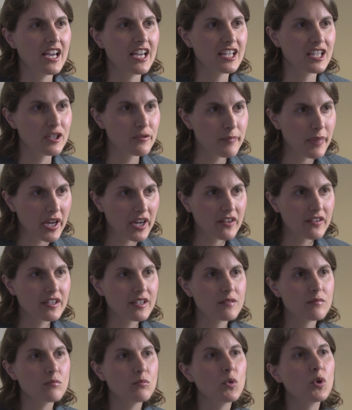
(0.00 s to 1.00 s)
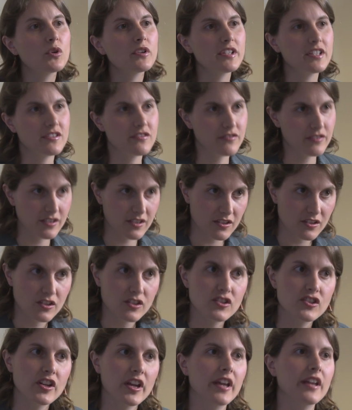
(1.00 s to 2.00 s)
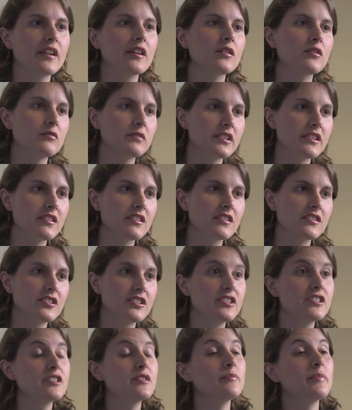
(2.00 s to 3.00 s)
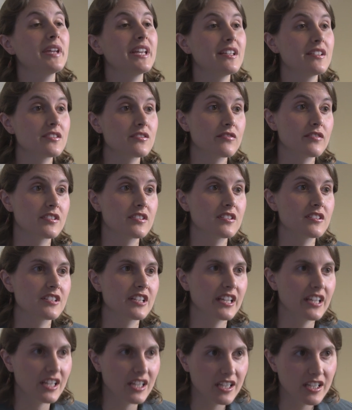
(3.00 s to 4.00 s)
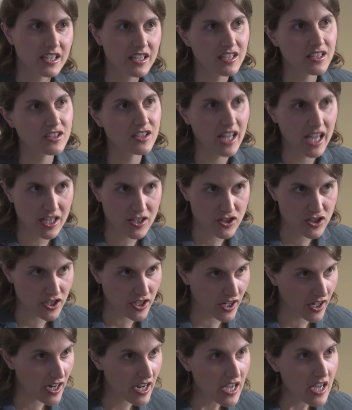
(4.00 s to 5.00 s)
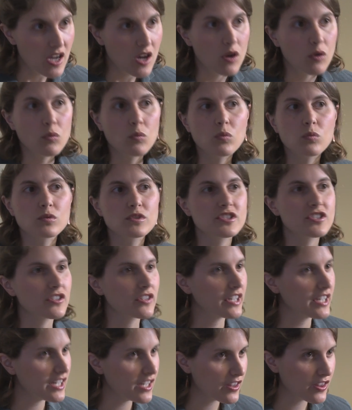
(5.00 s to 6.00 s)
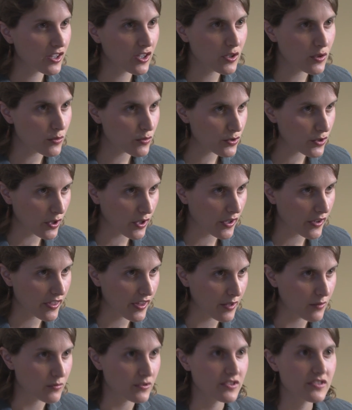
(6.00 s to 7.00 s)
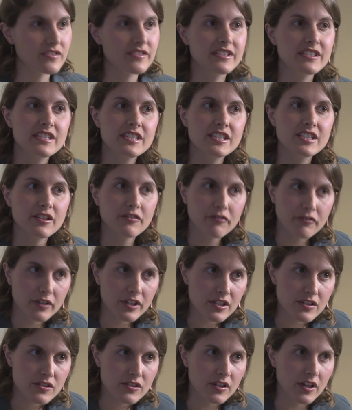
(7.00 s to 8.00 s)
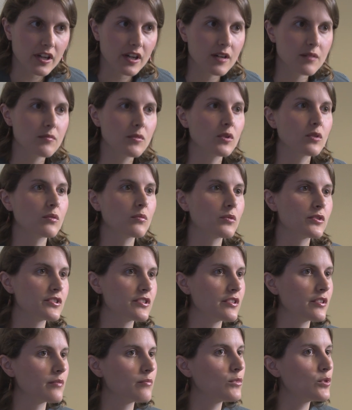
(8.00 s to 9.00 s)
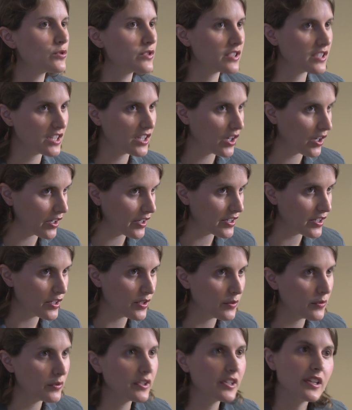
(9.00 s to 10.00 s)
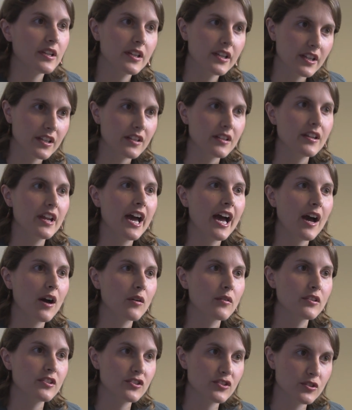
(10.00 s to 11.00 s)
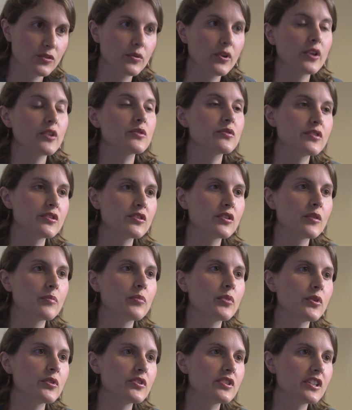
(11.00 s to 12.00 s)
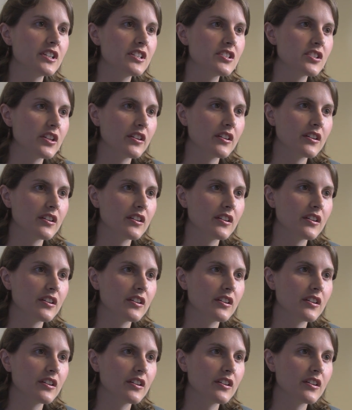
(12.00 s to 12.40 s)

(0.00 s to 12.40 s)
And comparing Modi's visit to China with Xi Jinping's visit to India last year, was there anything you saw that was different, um, or was there mostly continuity in how these two countries are approaching each